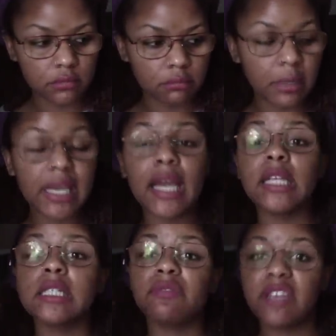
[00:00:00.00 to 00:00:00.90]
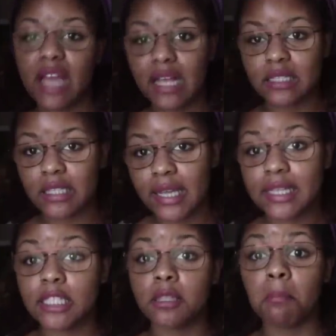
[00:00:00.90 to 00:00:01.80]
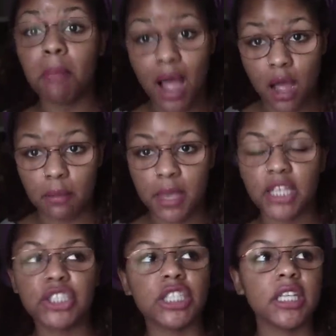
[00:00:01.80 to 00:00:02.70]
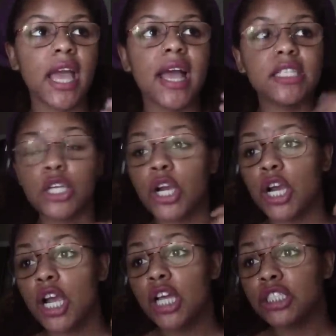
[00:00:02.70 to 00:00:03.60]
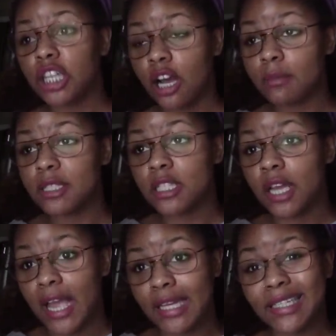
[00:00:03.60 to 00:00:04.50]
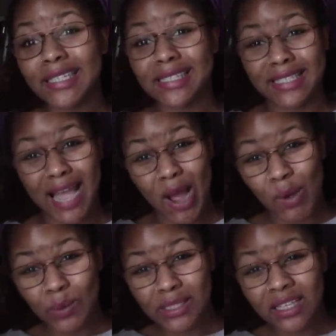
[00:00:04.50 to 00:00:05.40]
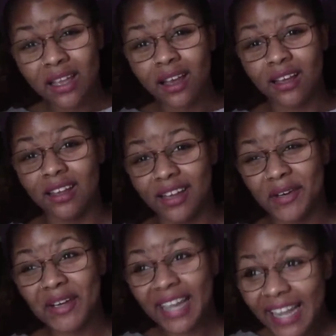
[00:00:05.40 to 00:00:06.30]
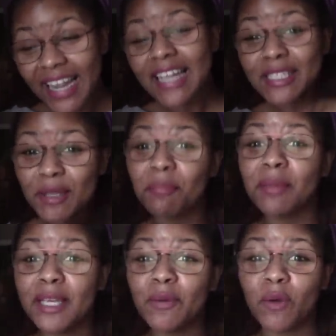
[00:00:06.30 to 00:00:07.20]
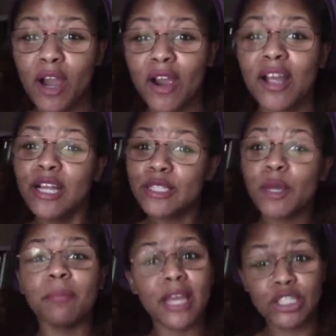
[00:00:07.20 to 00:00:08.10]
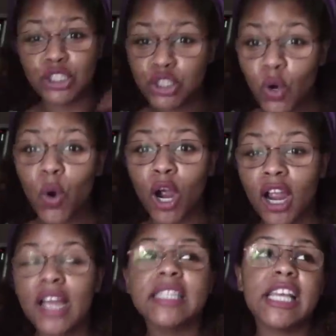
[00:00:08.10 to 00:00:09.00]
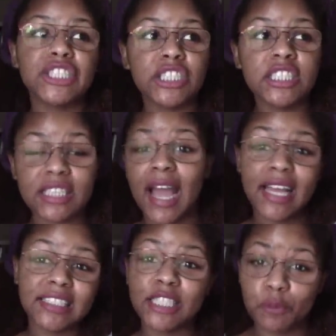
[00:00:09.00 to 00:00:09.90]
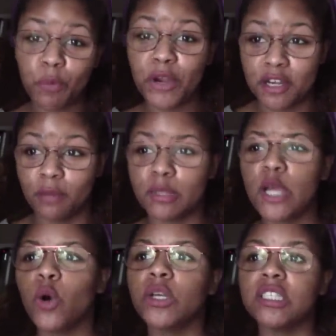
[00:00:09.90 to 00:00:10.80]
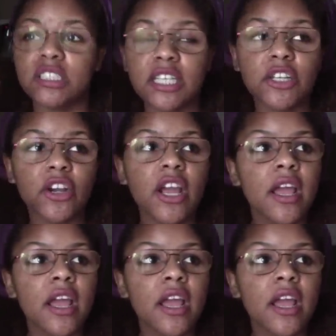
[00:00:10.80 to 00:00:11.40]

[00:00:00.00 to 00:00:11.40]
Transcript: Michaela's fiance's mom, and she comes to Annalise's house, okay, to meet with her to make sure that she signs this prenup. They go to dinner,